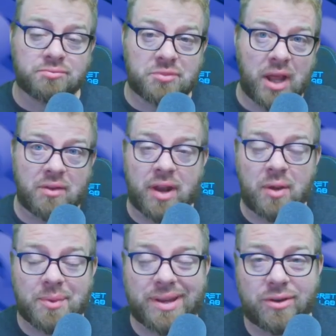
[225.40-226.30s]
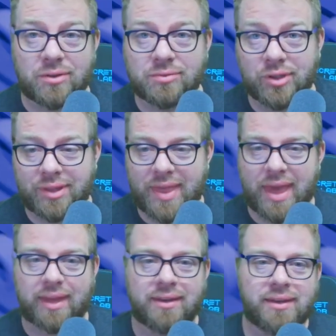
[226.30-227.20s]
now we're here. Look at
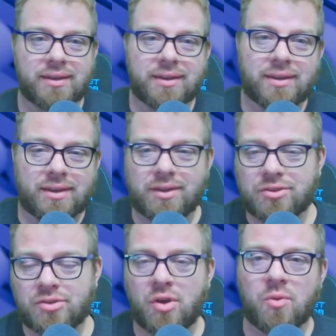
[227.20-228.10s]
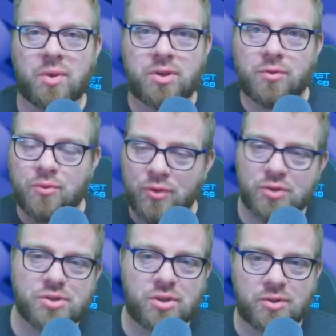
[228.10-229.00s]
that. So when you
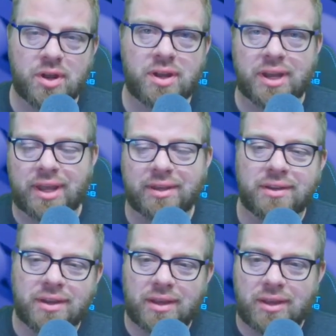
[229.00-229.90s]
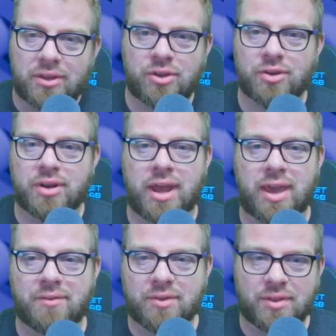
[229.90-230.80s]
first load on in, you're going to
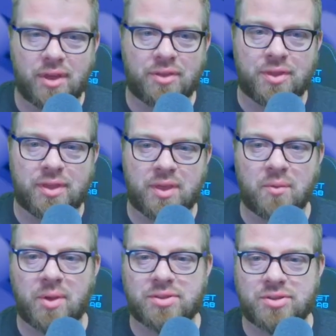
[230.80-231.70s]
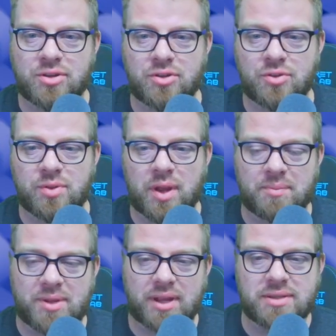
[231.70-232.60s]
have a thing that wants you to do an
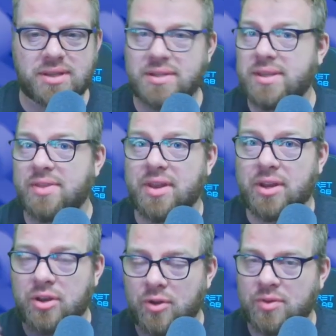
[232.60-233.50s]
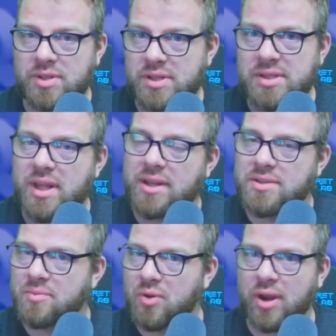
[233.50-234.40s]
update. It's going to say that it notices that
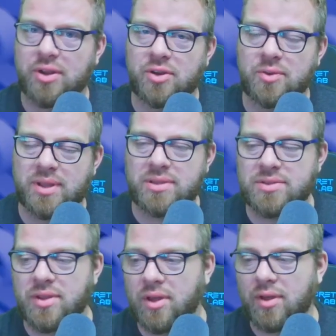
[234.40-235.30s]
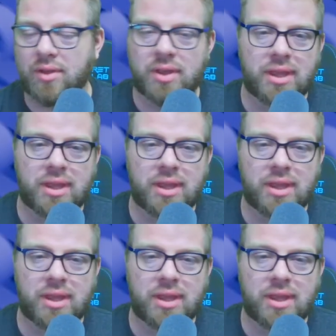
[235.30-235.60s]
it's a brand new install,